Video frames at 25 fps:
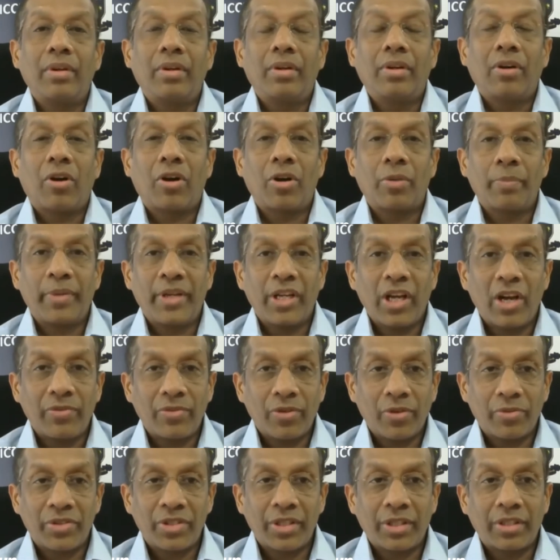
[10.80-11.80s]
On behalf of
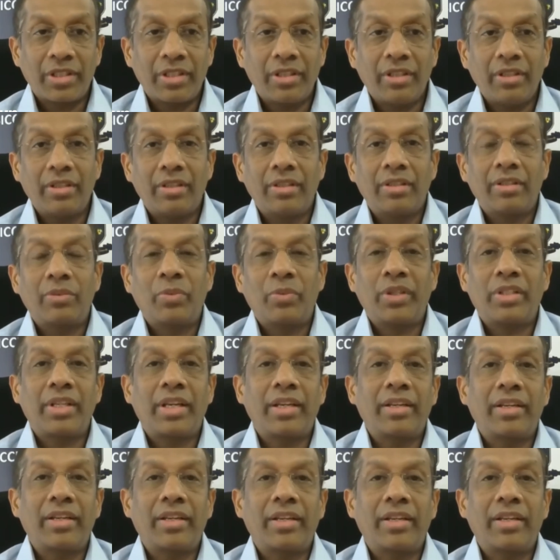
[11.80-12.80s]
SICCI, we
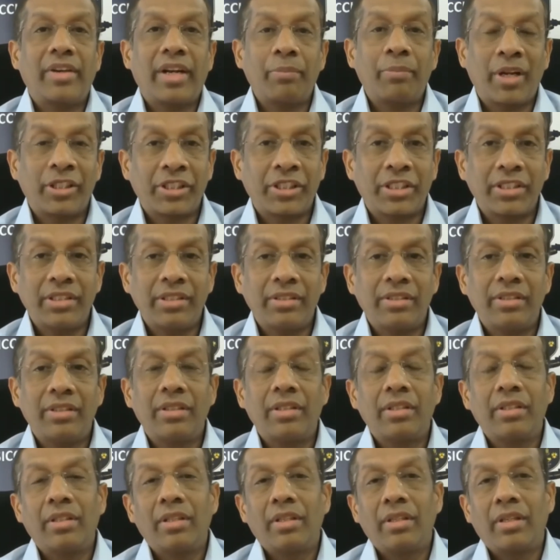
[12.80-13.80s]
take great pleasure
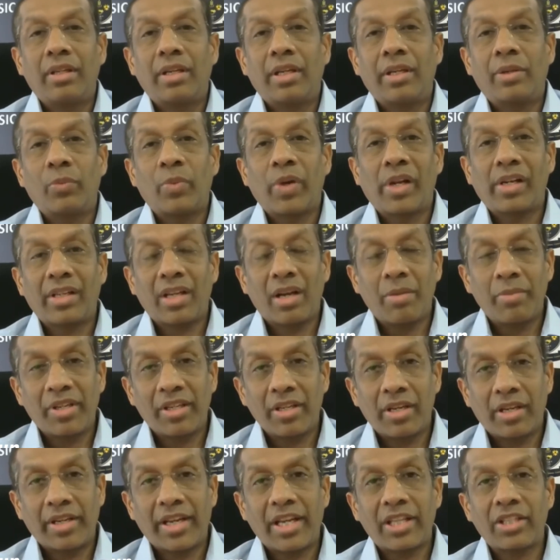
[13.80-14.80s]
in welcoming
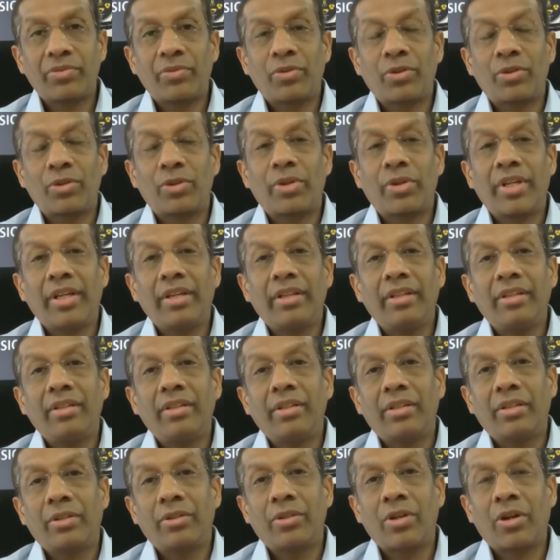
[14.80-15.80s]
our guest for today,
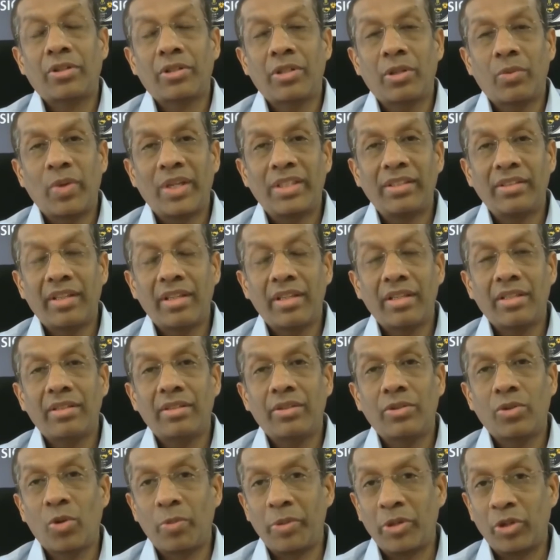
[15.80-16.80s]
Dr. Vandana
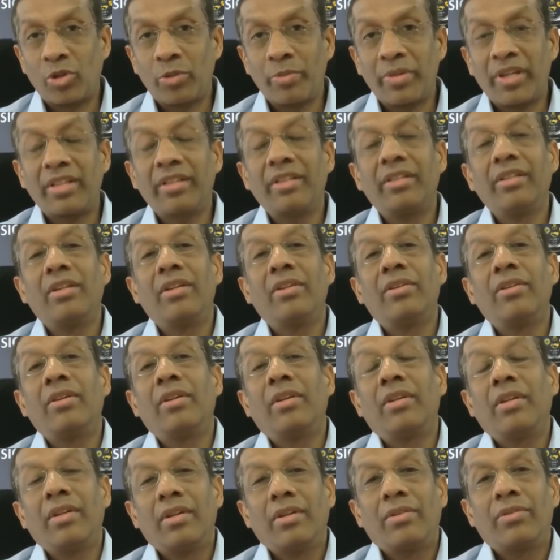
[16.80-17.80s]
Gopikumar,
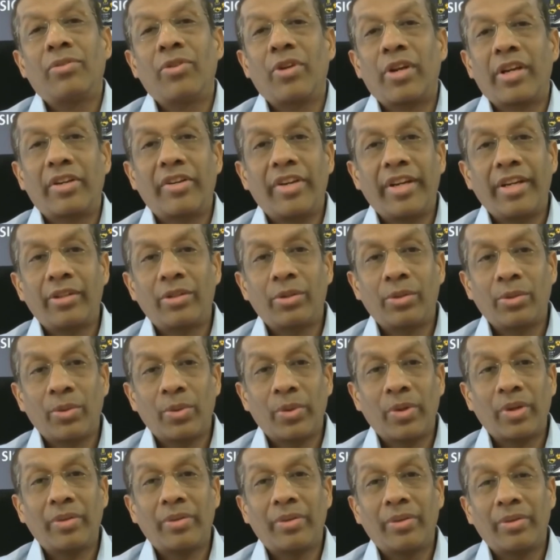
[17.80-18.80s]
for agreeing
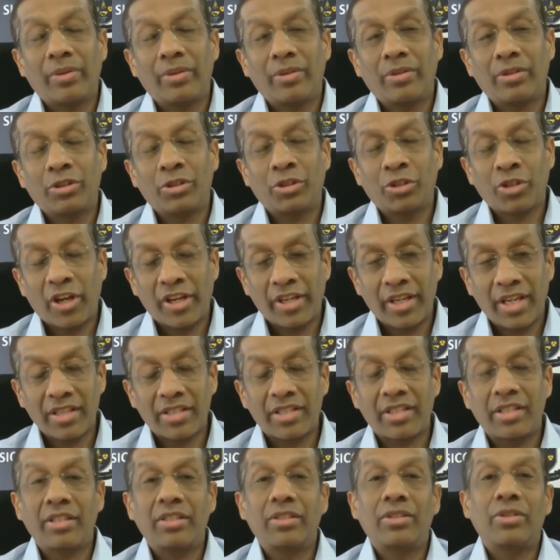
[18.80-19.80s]
to join
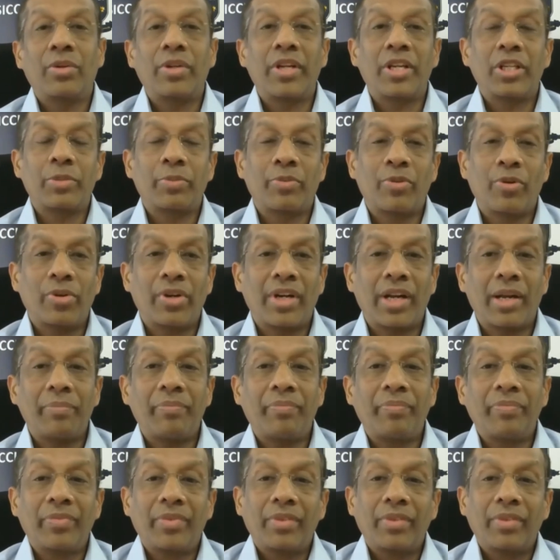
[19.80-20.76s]
us in today's program.